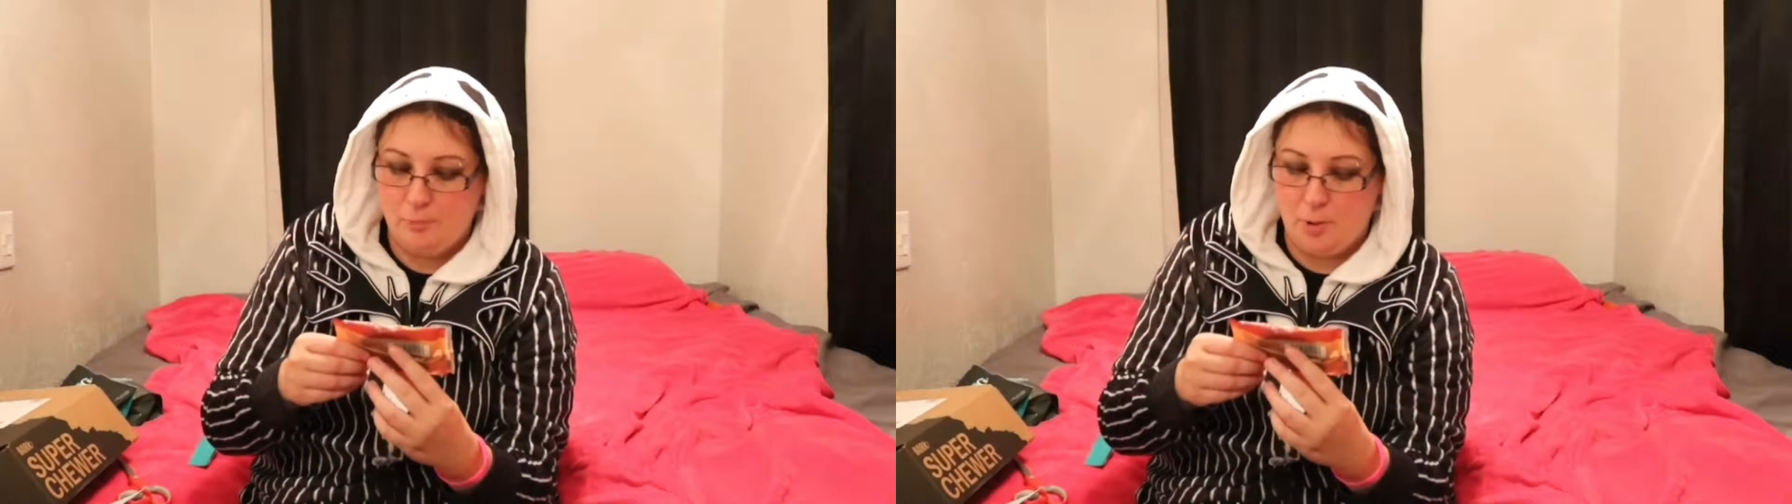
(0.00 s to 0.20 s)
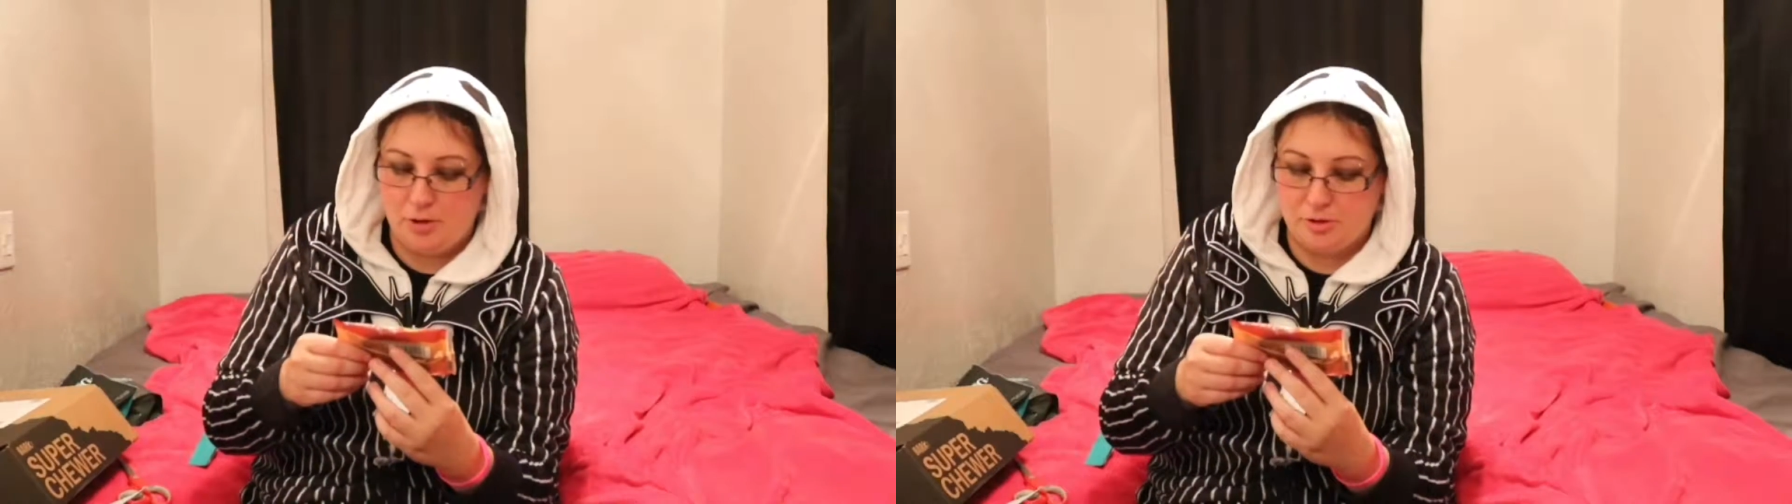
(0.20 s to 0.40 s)

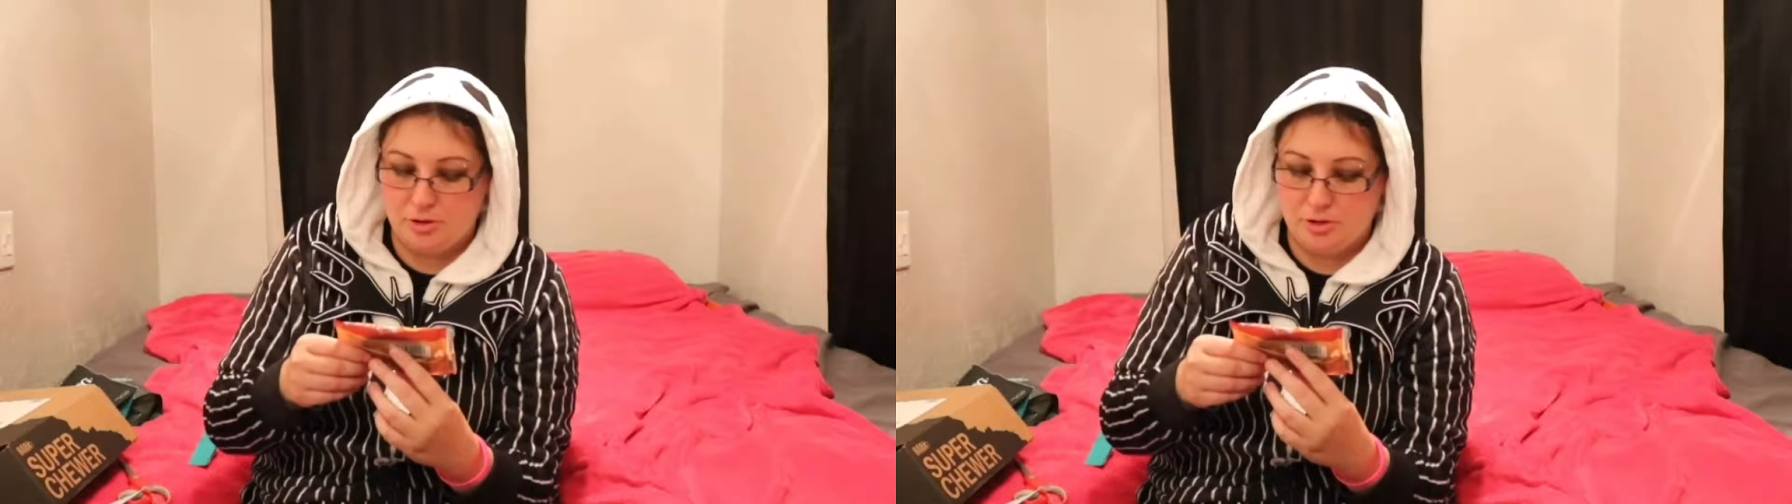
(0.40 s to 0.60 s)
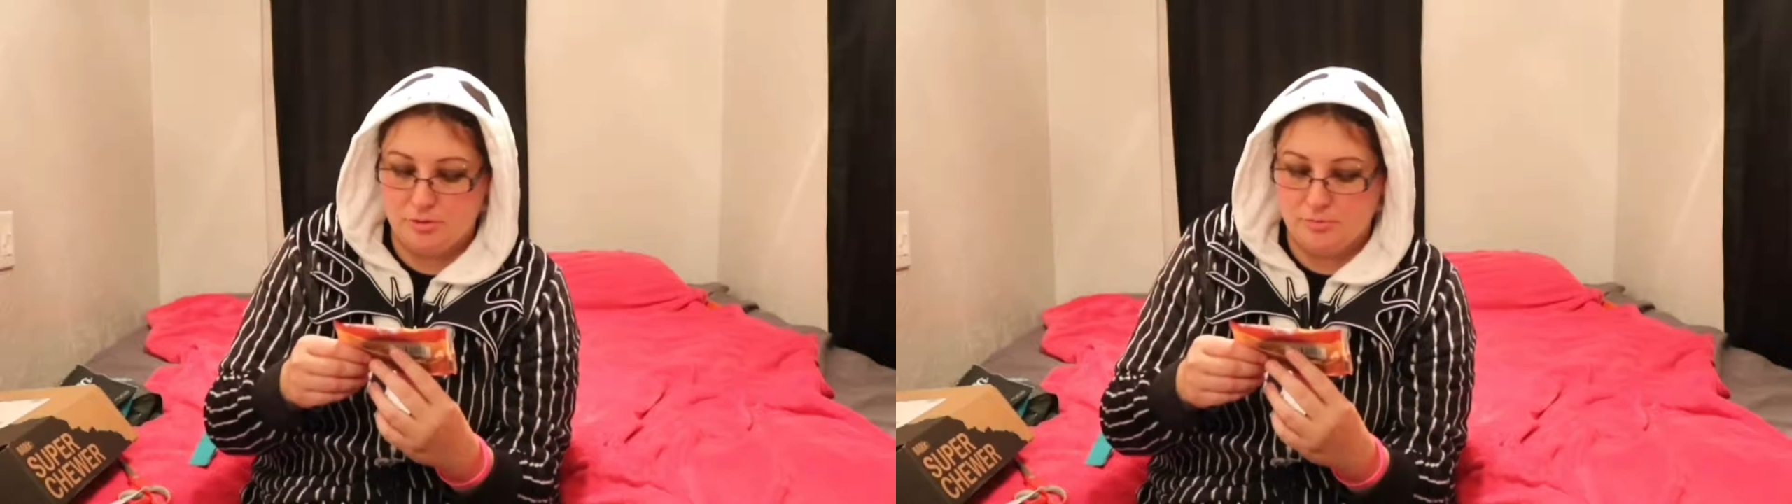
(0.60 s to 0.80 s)
burger
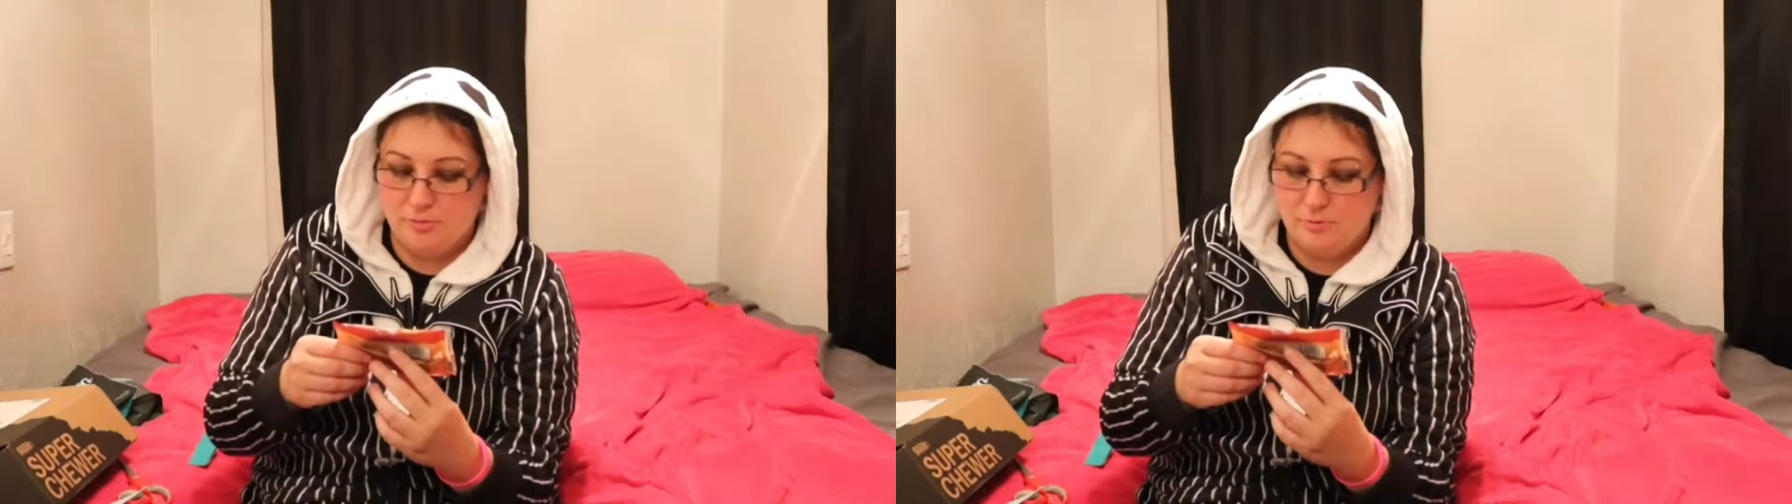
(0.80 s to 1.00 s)
chew.